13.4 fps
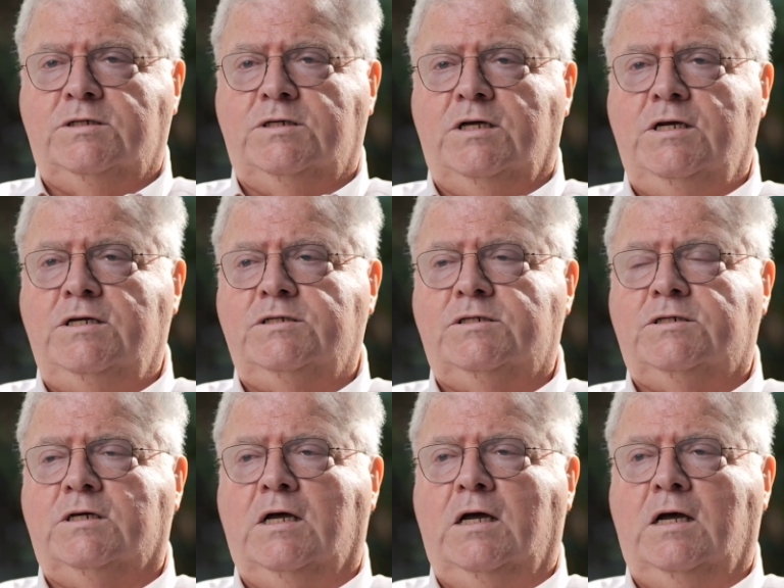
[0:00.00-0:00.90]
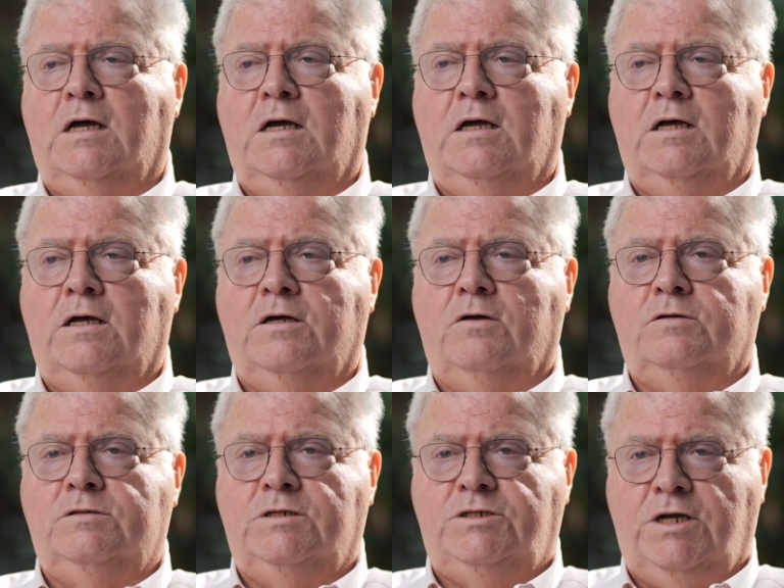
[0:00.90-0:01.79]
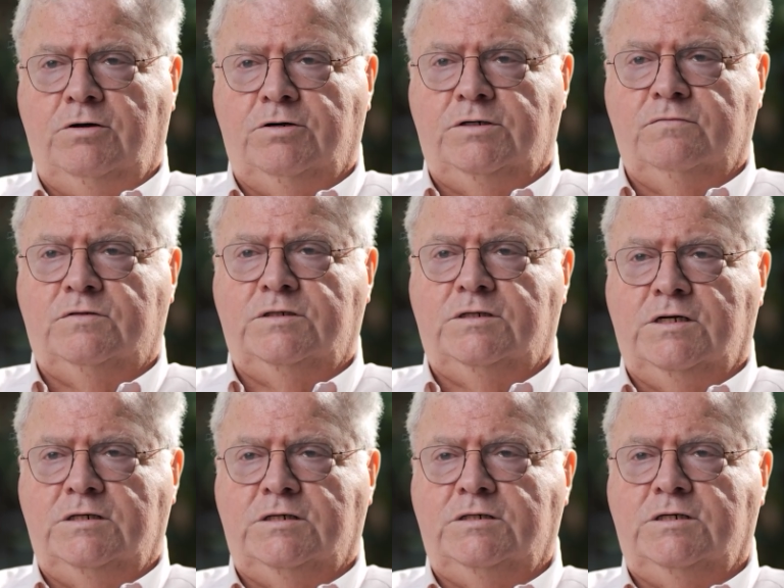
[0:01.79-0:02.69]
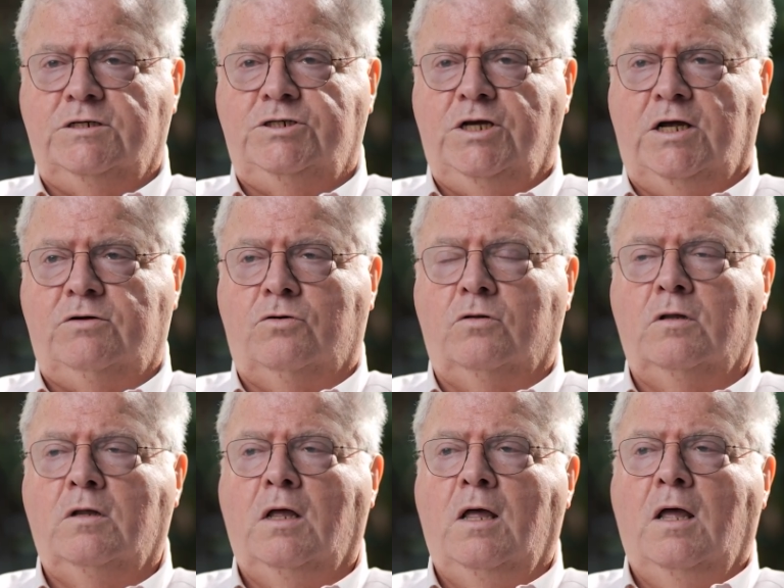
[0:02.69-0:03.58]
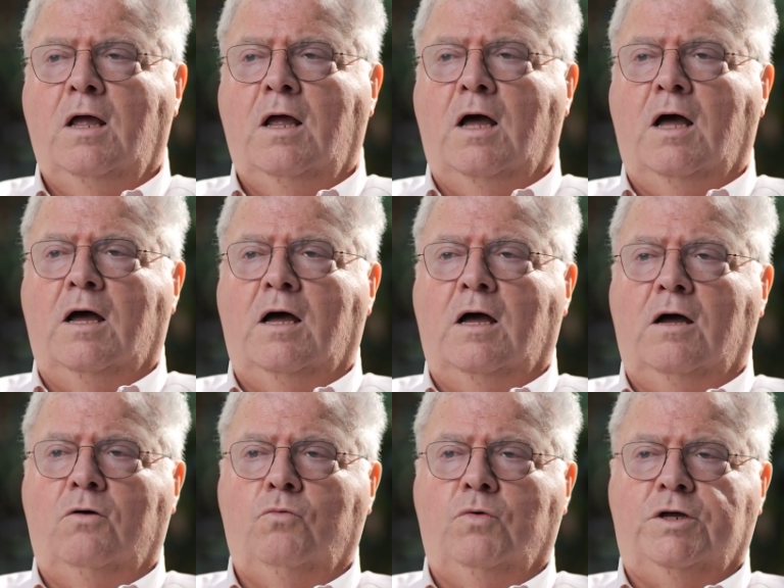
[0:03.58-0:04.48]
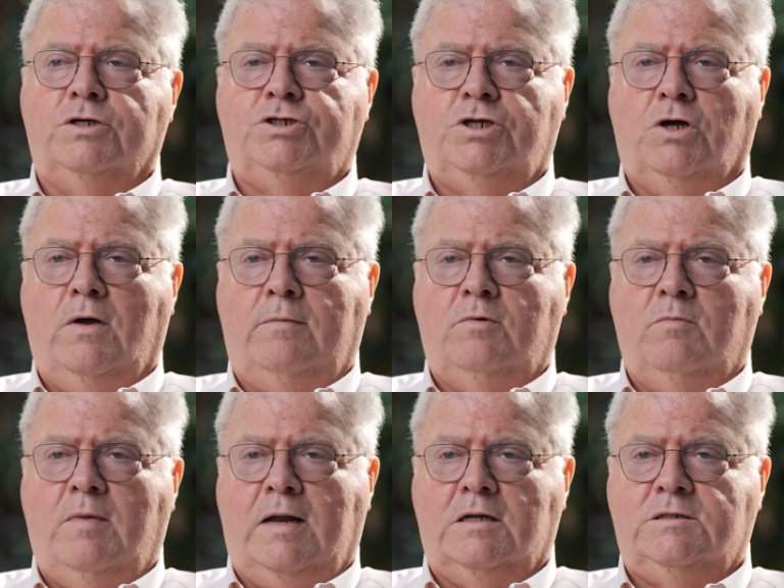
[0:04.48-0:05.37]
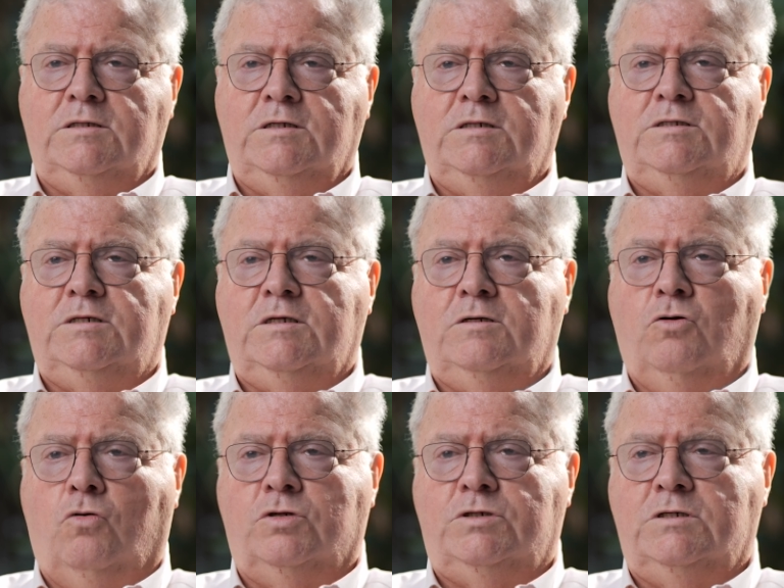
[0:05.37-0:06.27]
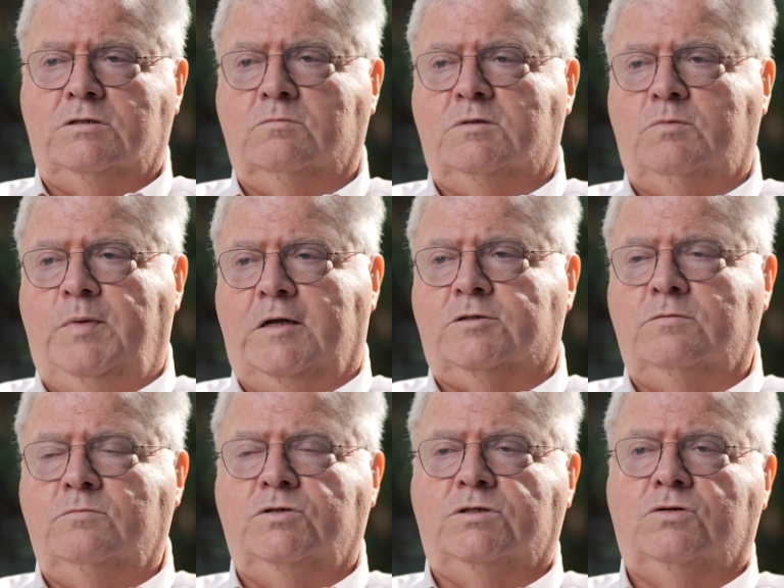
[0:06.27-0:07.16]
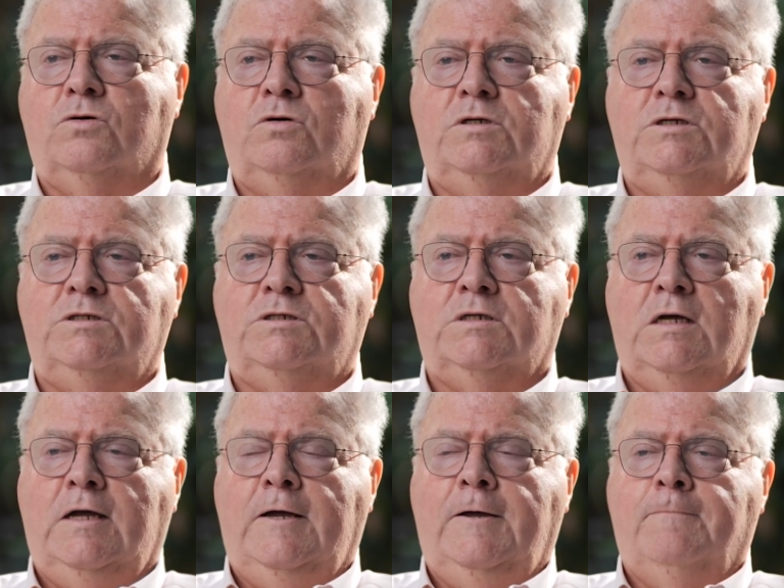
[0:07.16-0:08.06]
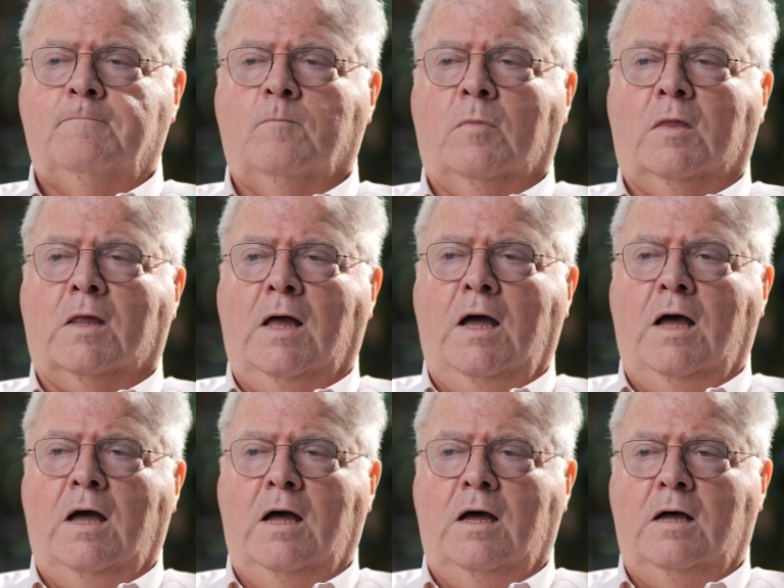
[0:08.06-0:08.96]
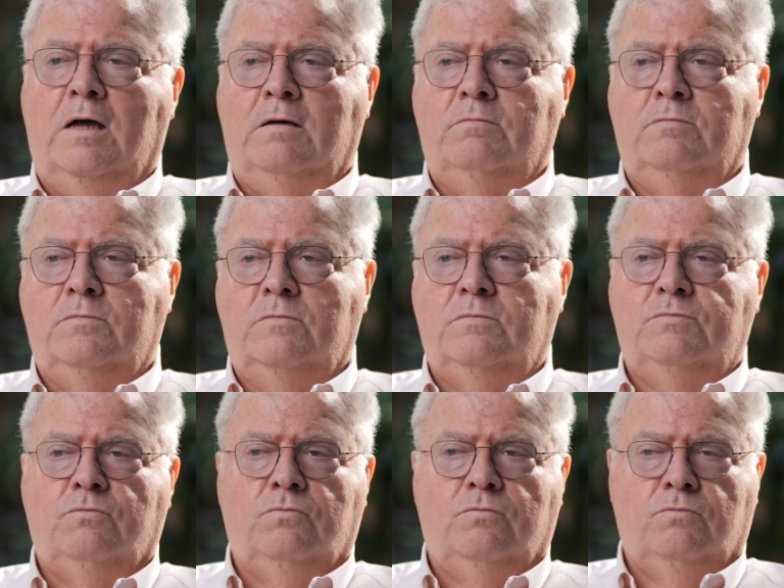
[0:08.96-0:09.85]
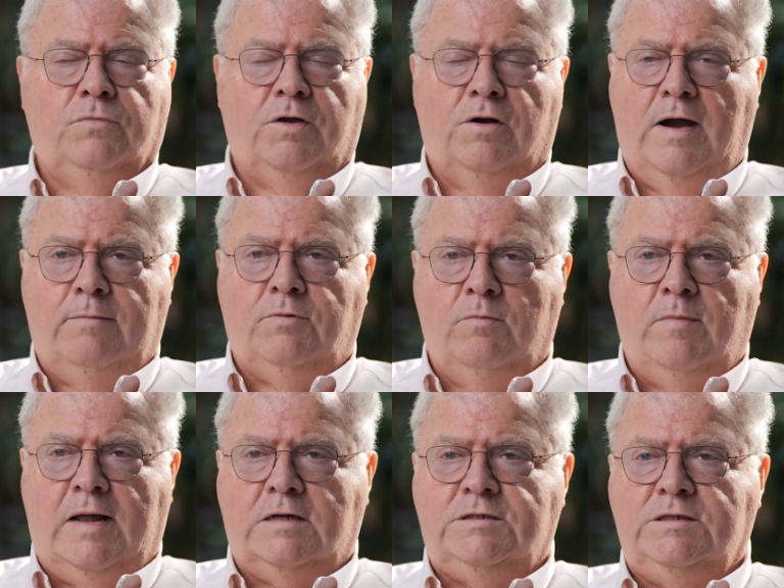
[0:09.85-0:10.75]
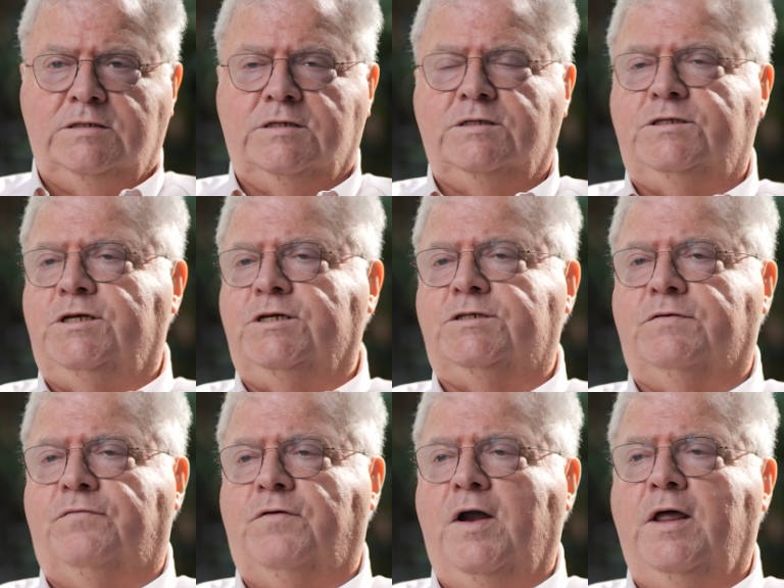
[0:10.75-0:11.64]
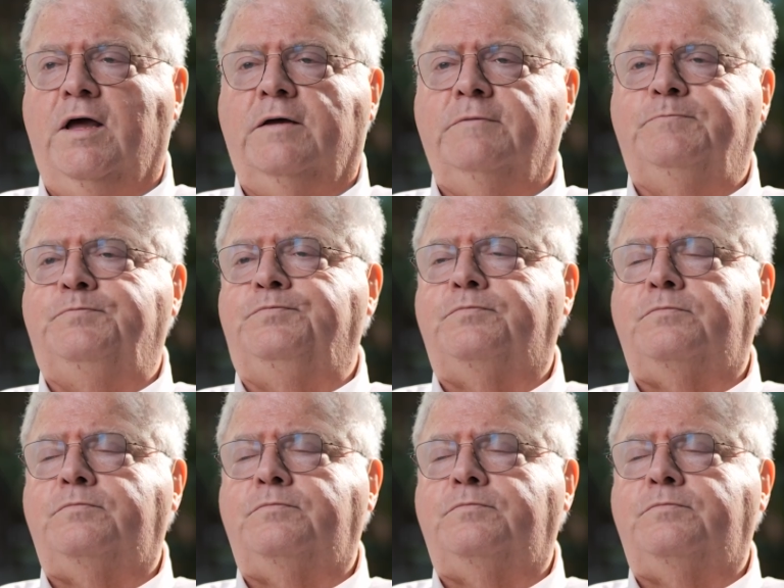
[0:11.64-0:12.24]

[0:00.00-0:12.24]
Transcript: disease, degenerative diseases in general. We can show abnormalities in autism spectrum disorders. There are abnormalities in schizophrenia.